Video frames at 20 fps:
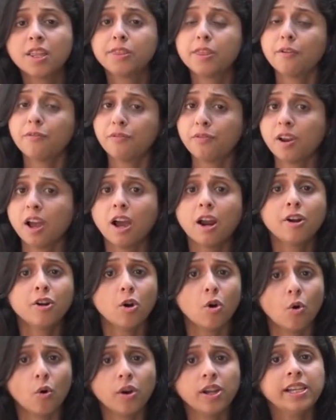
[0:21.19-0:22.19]
The
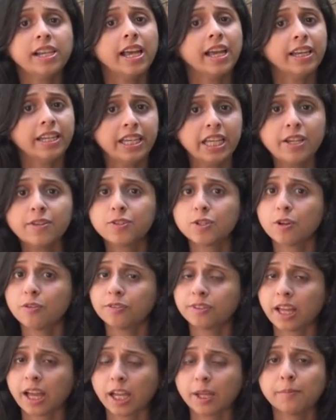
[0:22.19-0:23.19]
flower, oil and leaves of
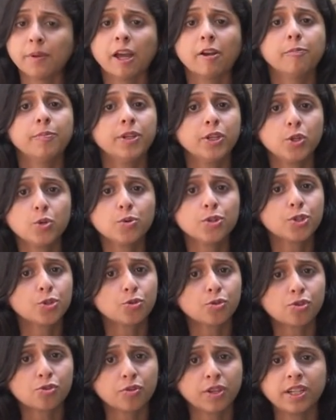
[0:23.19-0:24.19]
thyme have been used
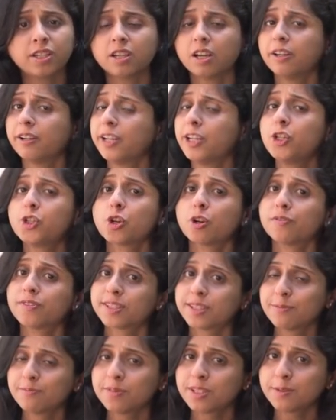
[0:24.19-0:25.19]
to treat a range of
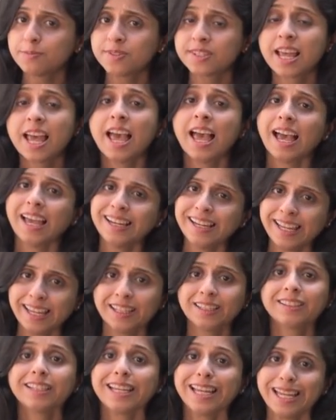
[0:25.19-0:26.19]
symptoms and
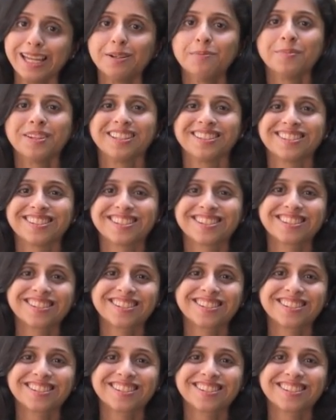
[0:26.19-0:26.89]
health ailments.